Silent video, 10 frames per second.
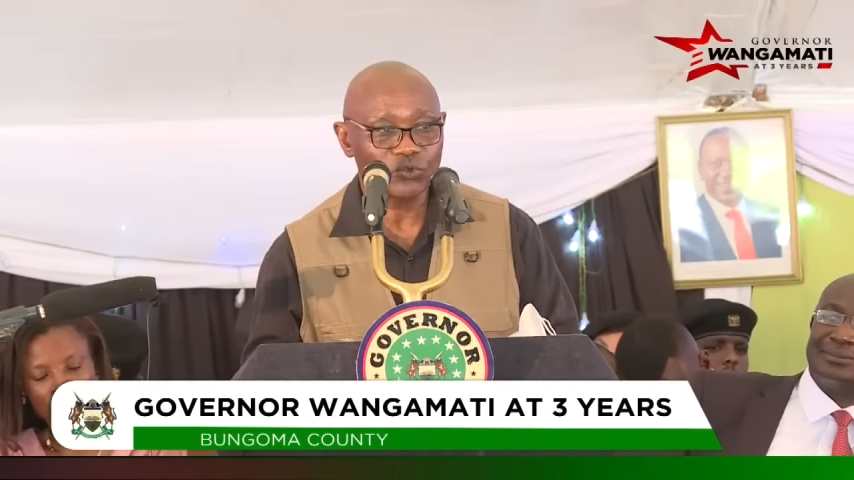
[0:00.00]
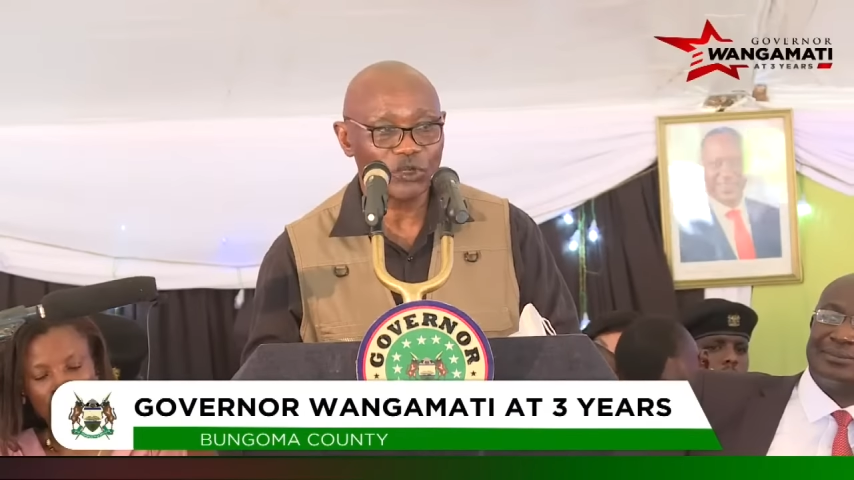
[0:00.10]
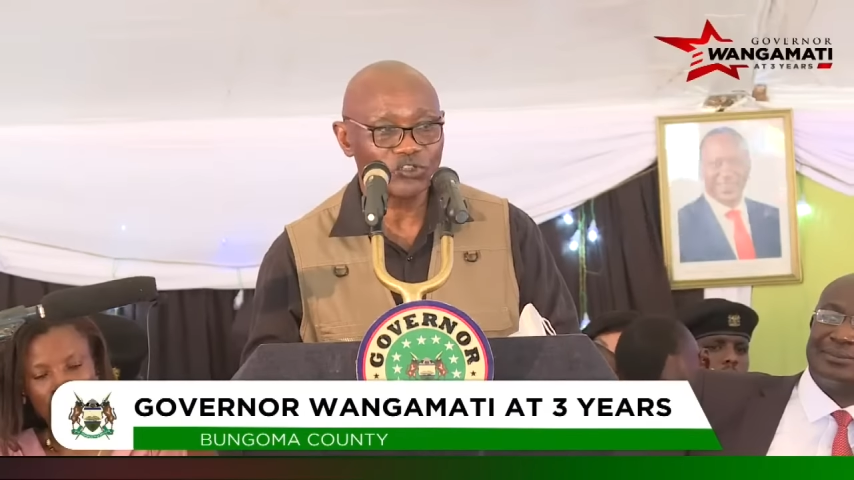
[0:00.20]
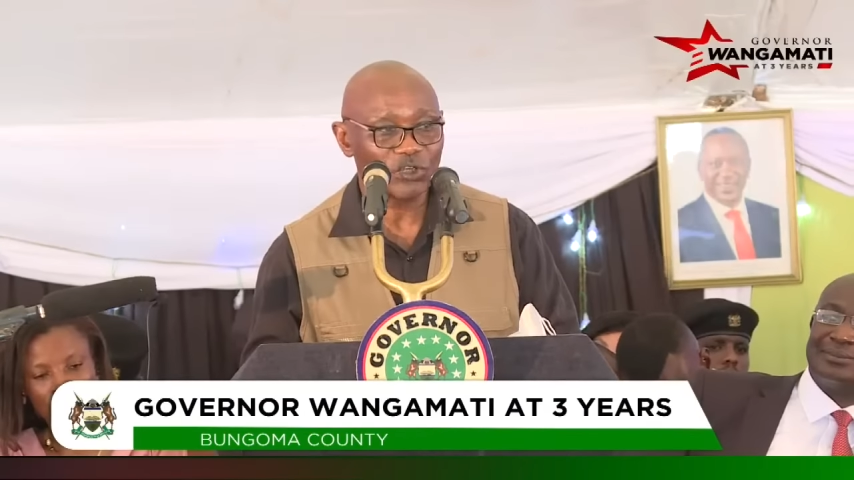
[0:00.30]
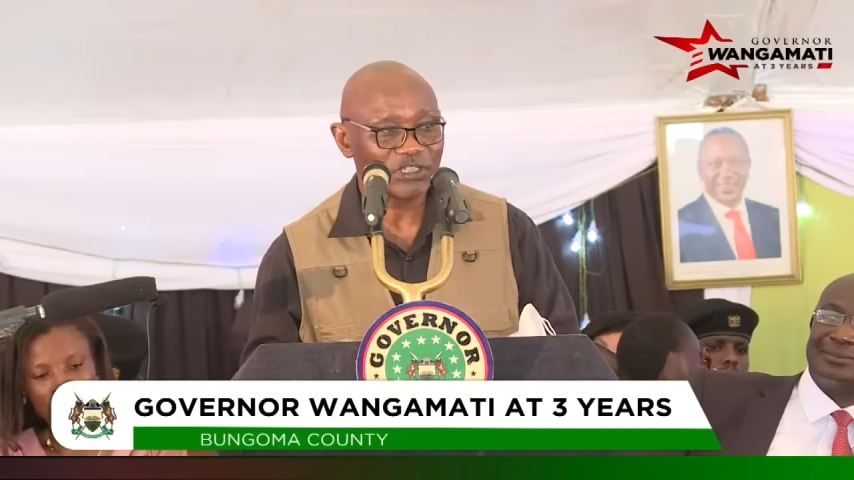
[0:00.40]
is
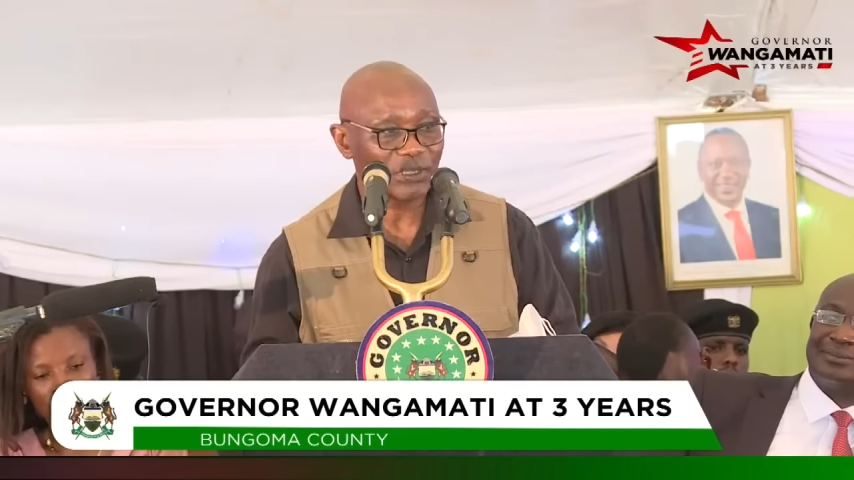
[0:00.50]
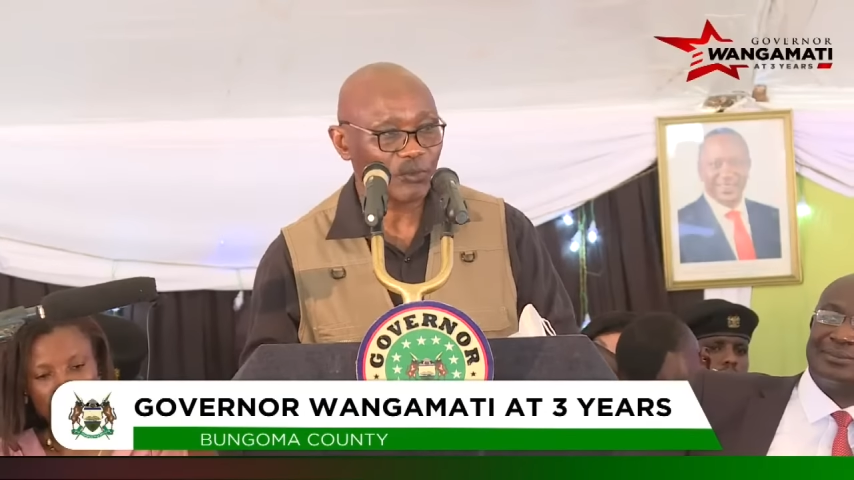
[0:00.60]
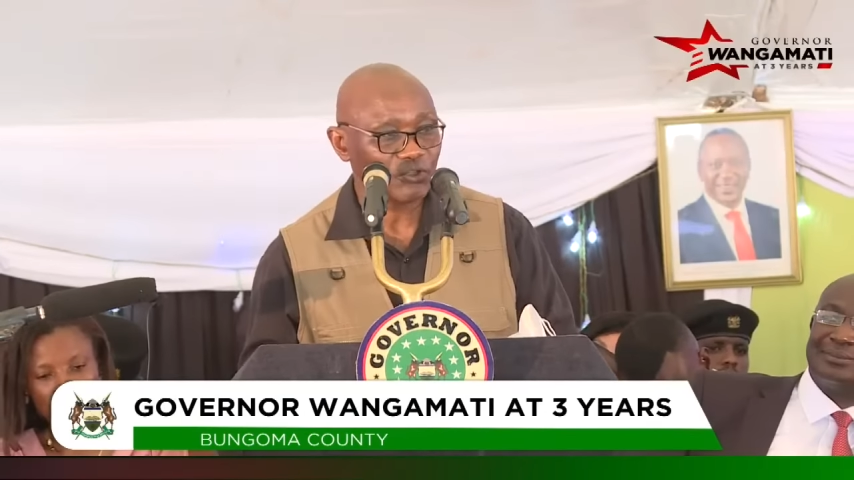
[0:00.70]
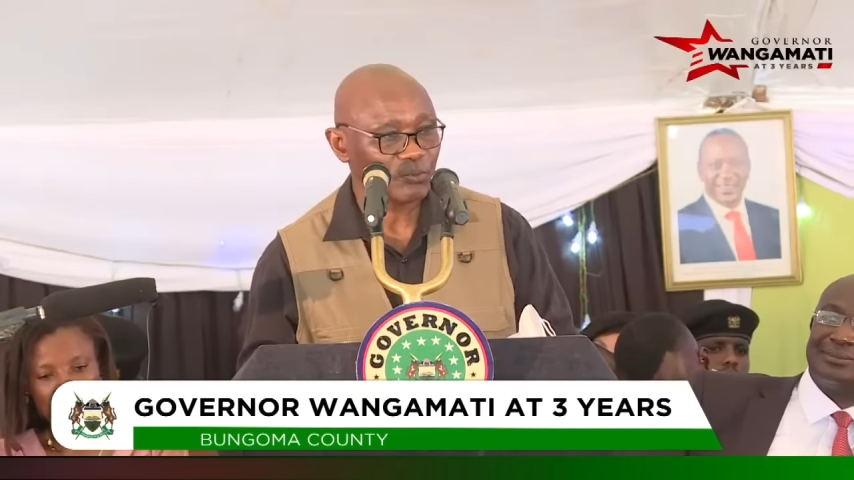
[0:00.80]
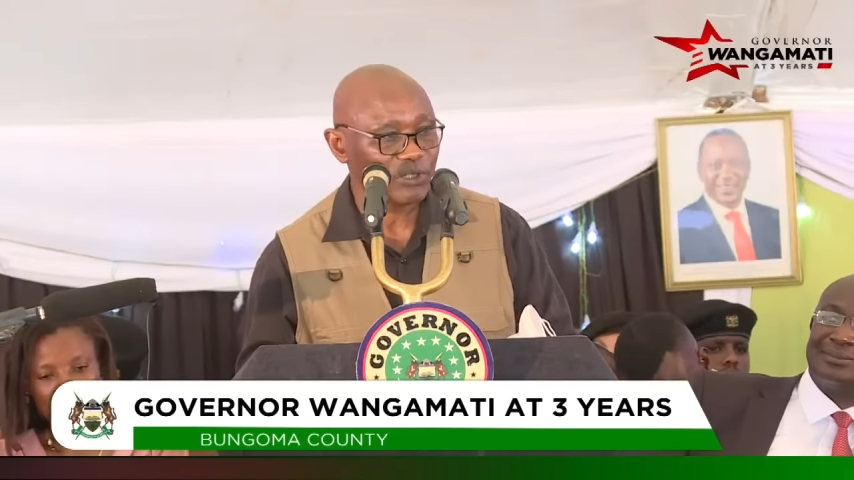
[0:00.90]
what you are
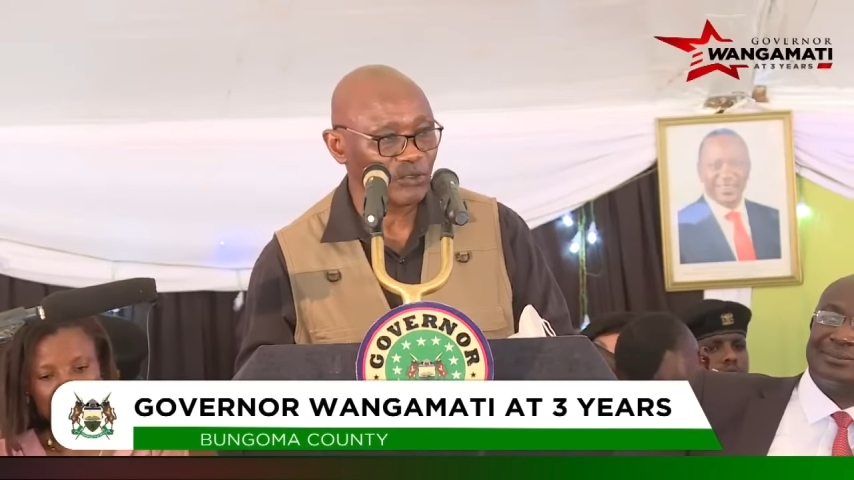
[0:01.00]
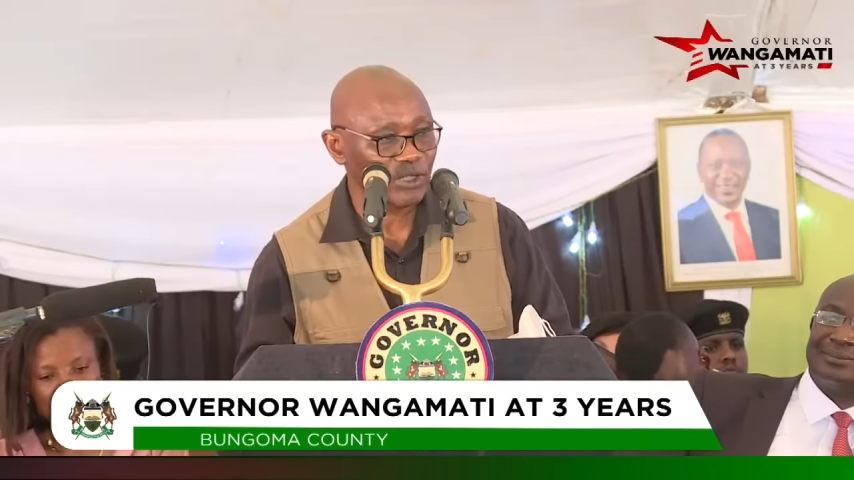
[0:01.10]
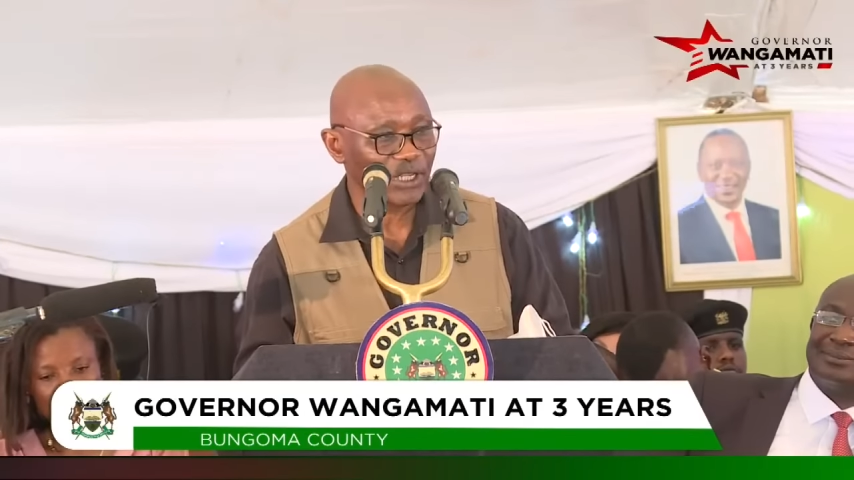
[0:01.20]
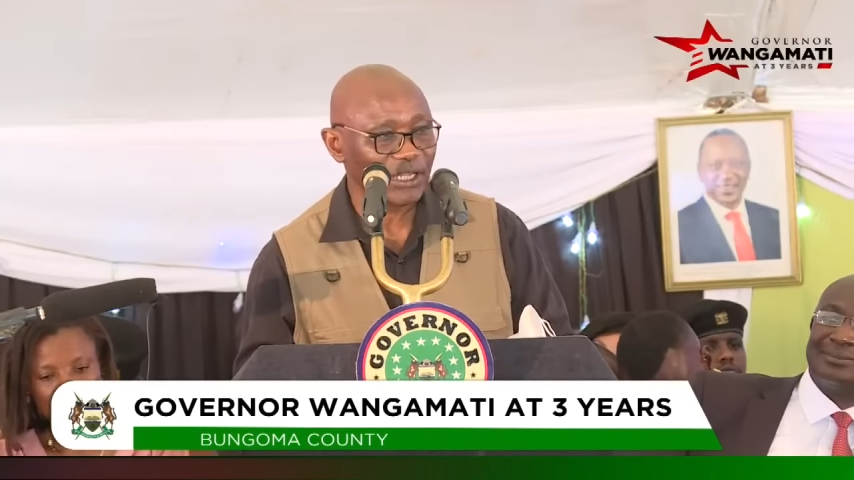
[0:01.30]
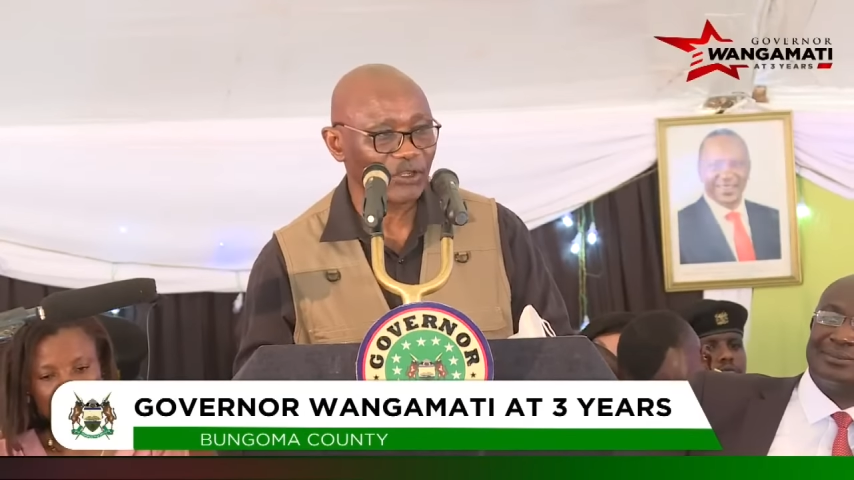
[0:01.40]
supposed to be doing,